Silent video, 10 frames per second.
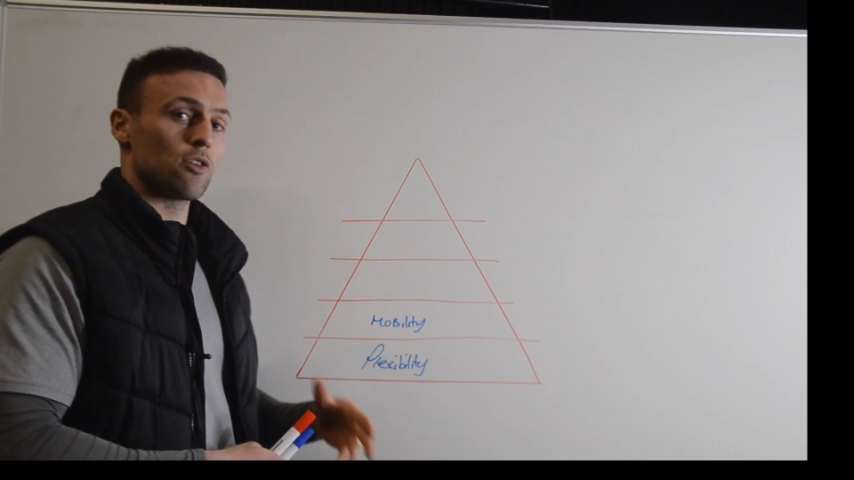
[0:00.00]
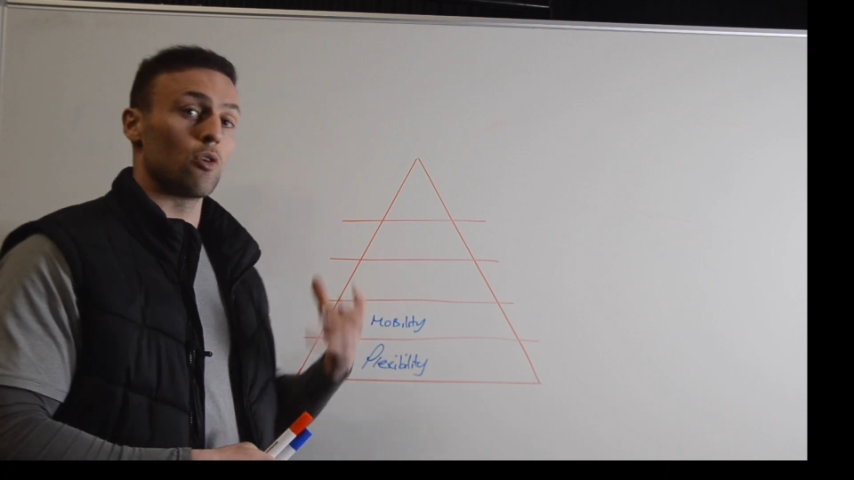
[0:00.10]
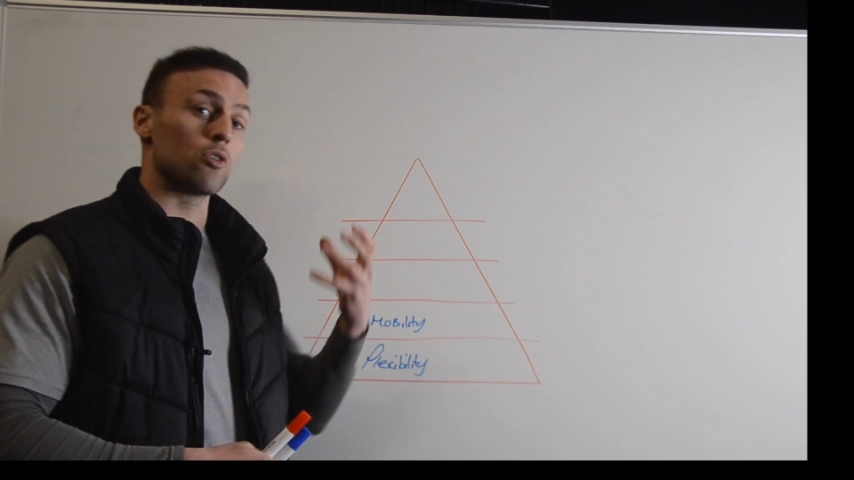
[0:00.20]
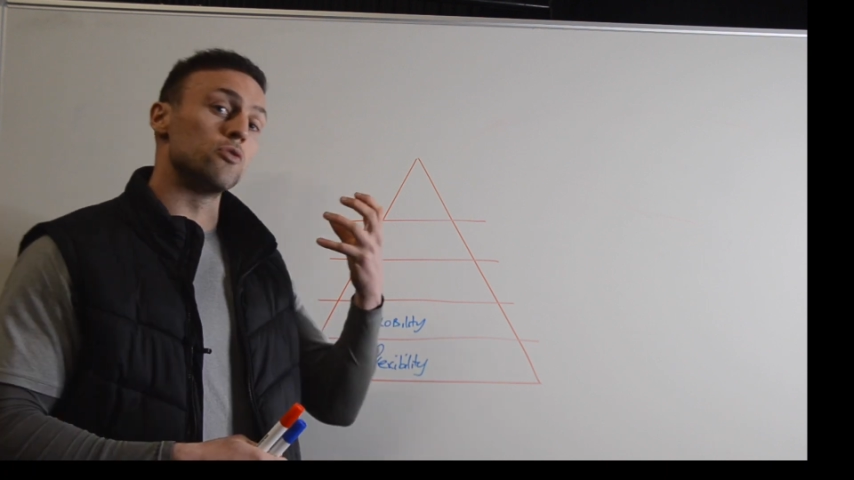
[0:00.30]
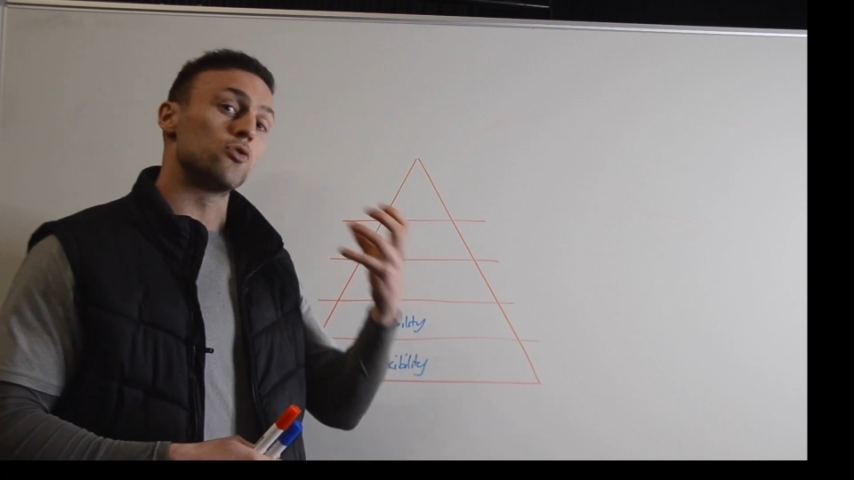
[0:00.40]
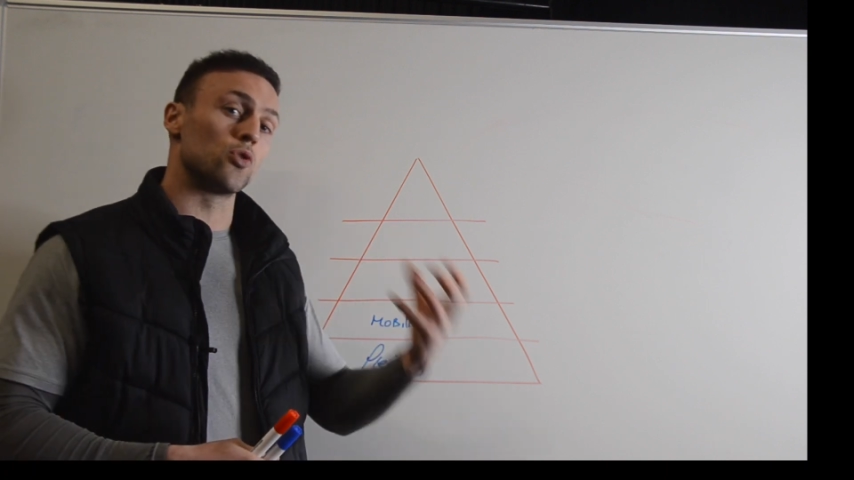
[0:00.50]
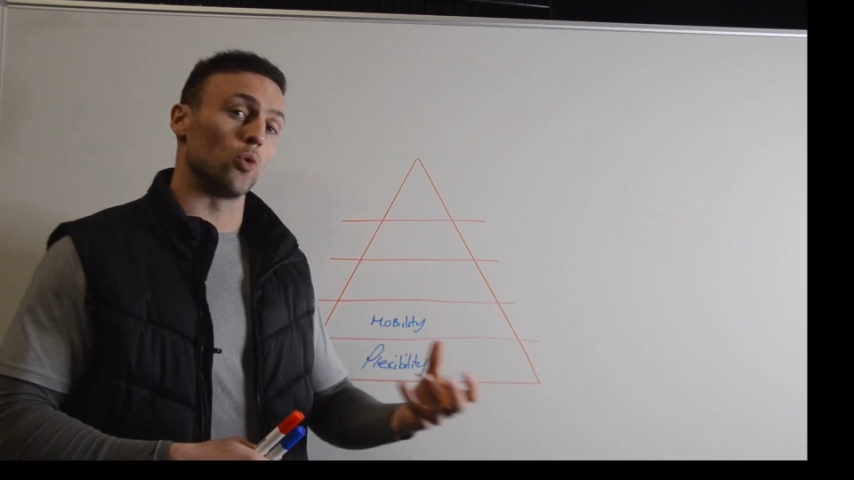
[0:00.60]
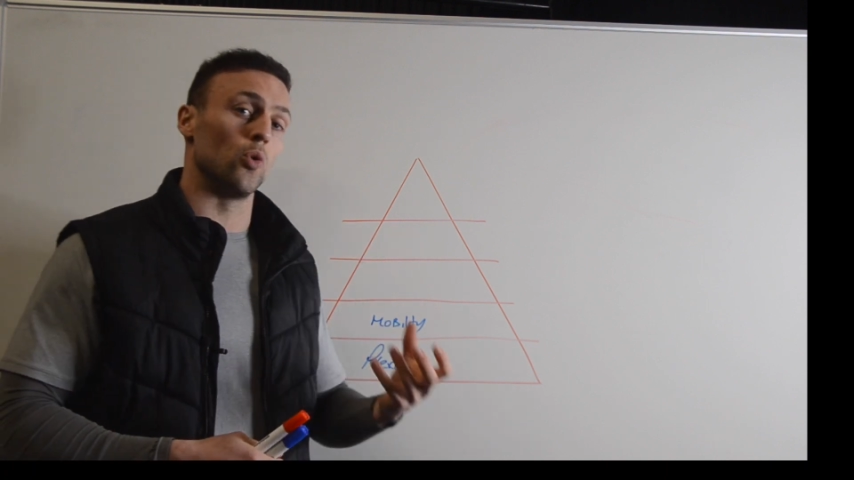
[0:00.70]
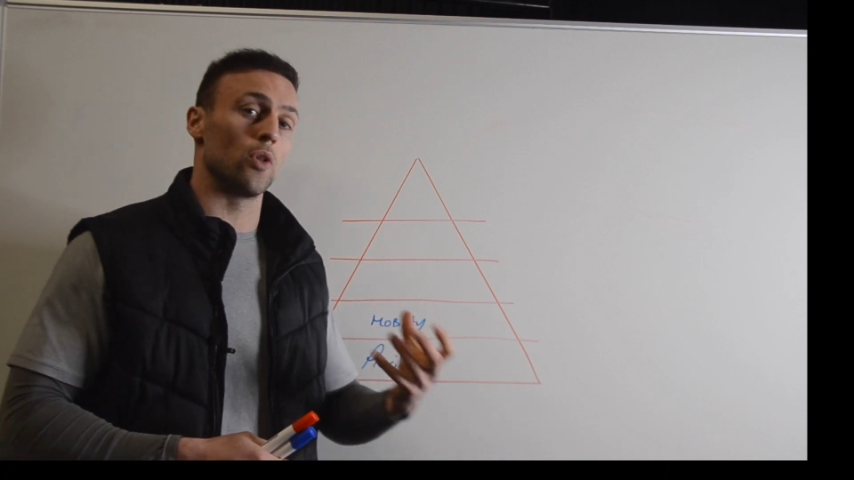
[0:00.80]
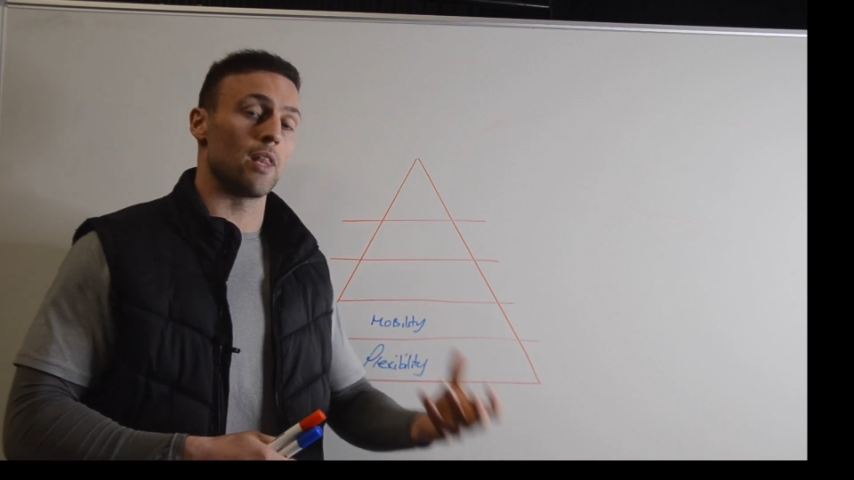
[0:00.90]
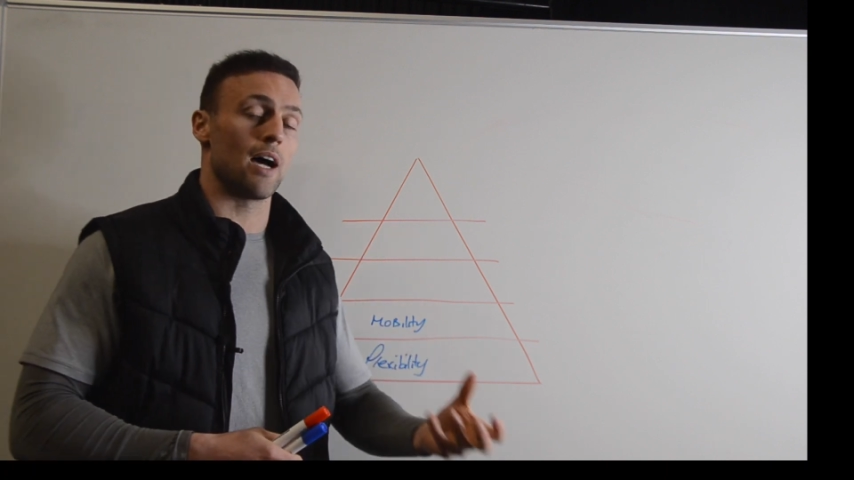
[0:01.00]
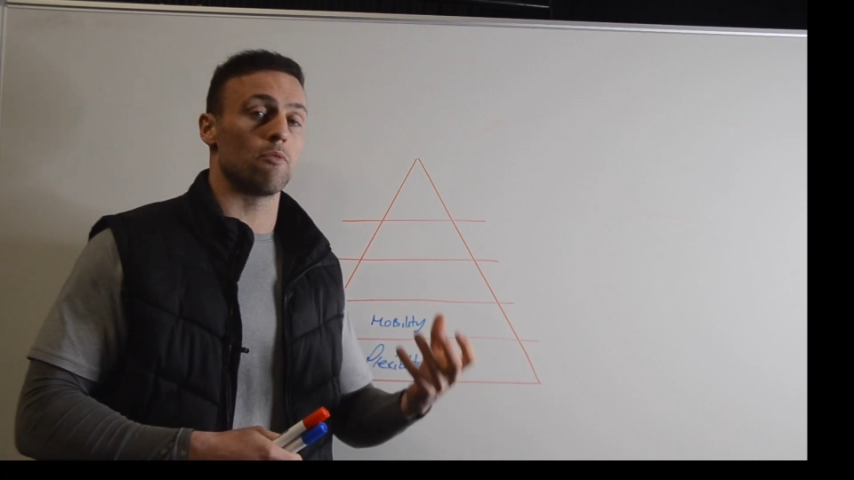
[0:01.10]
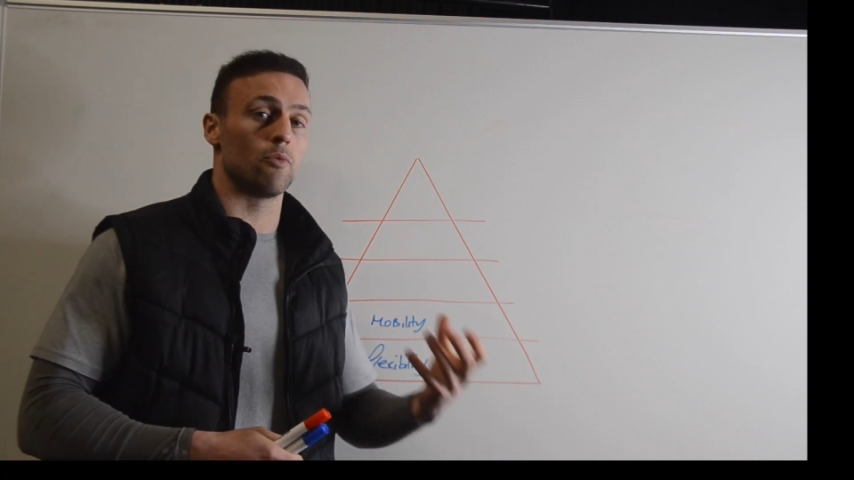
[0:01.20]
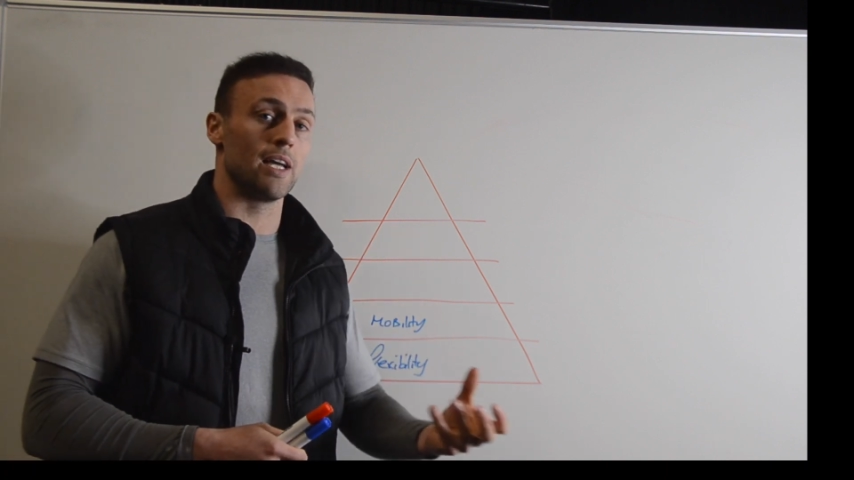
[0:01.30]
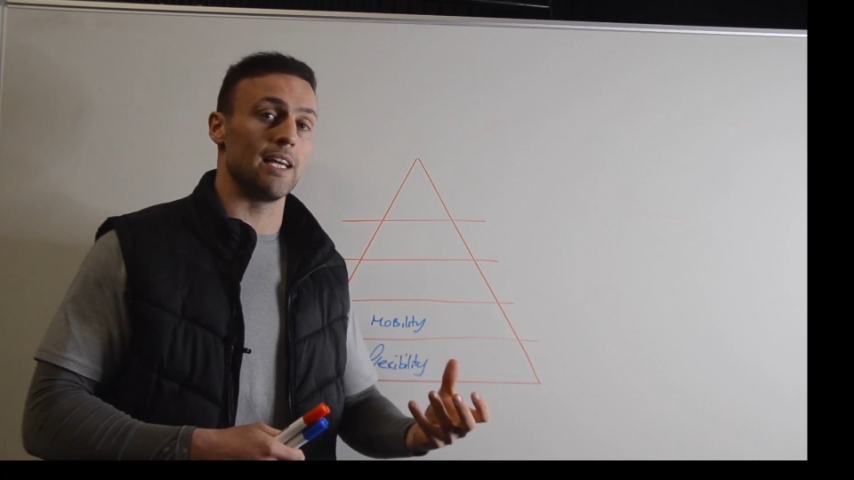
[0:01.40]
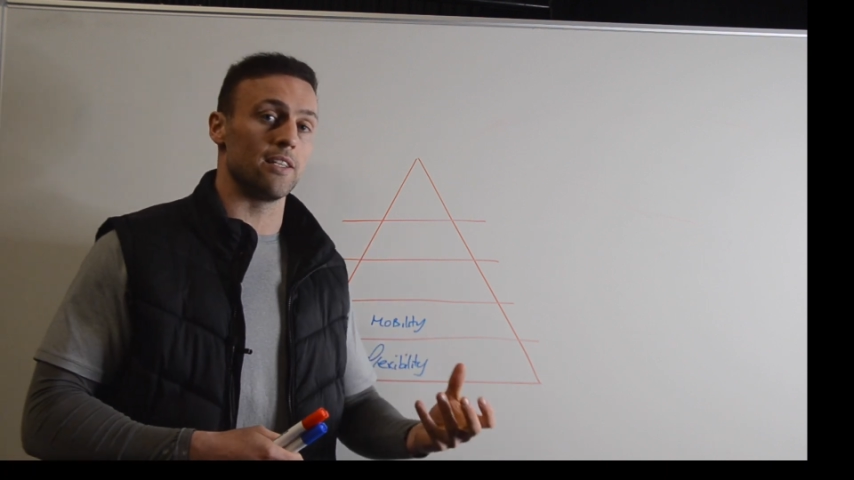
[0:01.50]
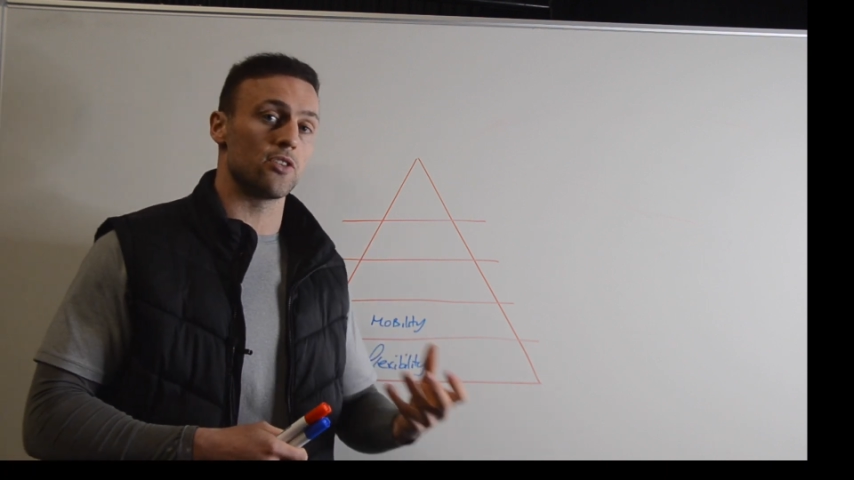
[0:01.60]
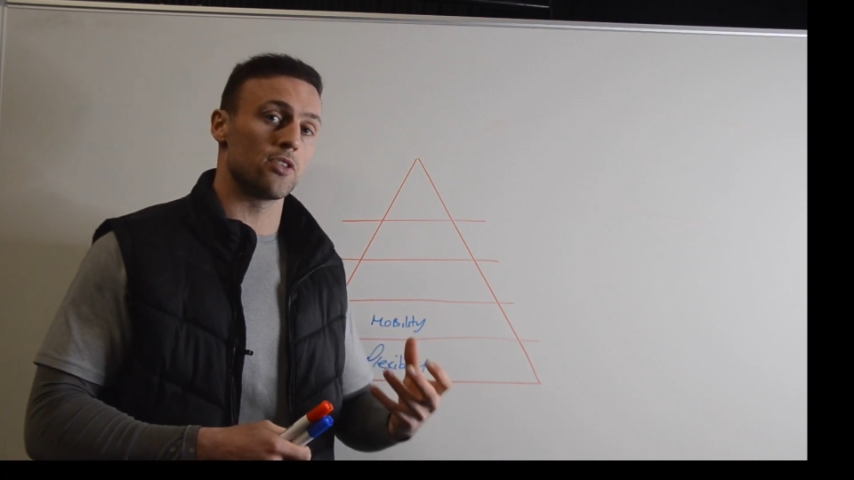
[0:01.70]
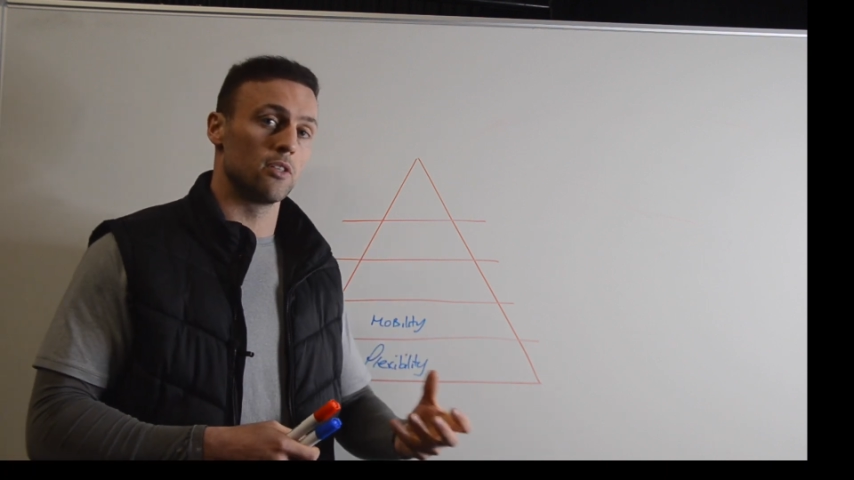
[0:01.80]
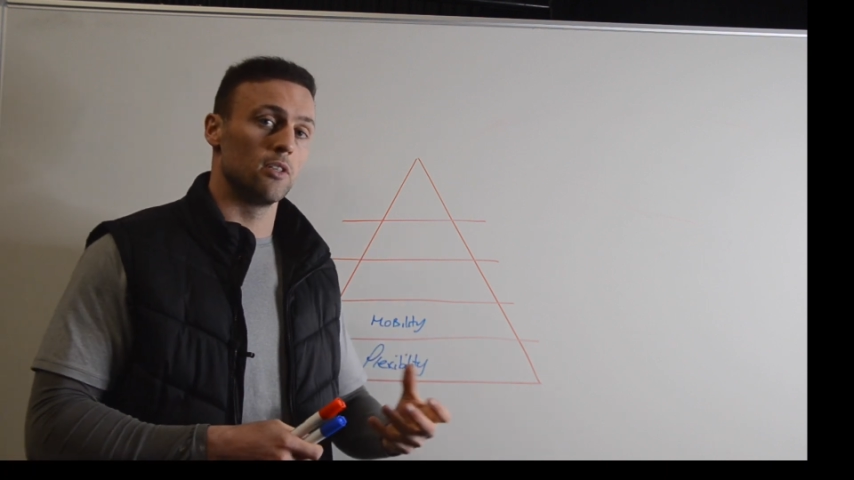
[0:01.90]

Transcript: or control that range.